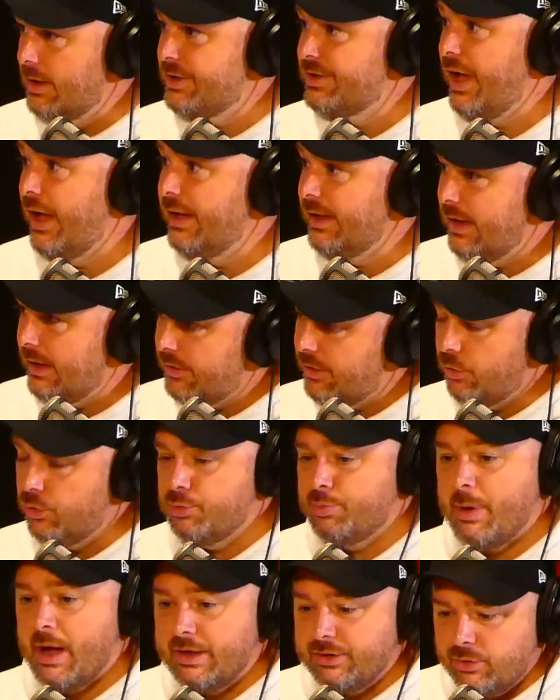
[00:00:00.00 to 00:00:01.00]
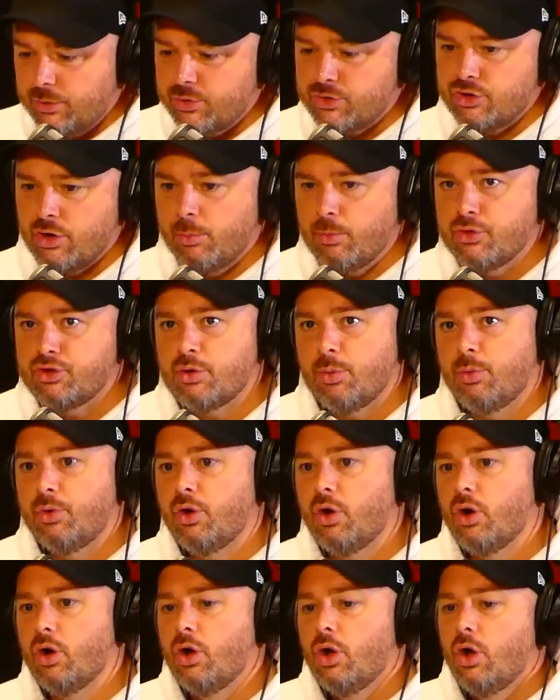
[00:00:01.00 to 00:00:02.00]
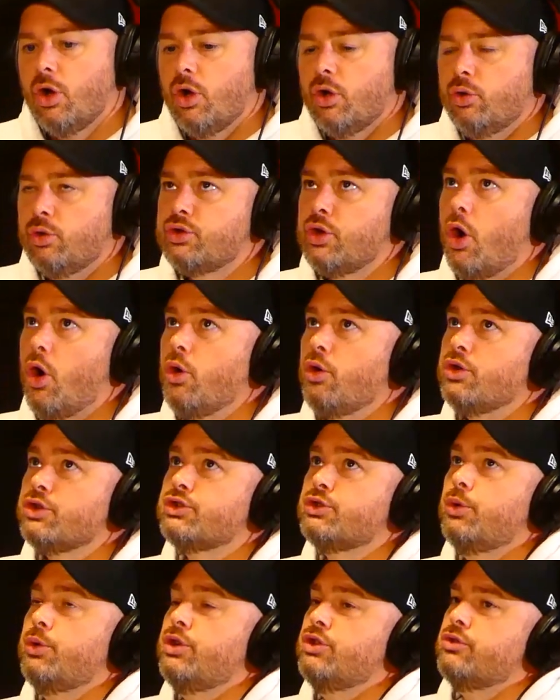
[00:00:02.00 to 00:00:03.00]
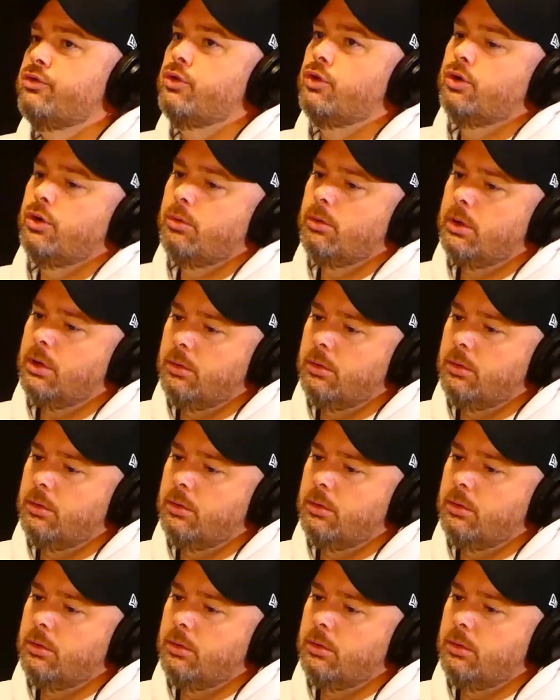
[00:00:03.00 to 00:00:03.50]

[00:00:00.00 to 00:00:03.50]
It's starting to get back to those normals. So we're not those horror stories of going,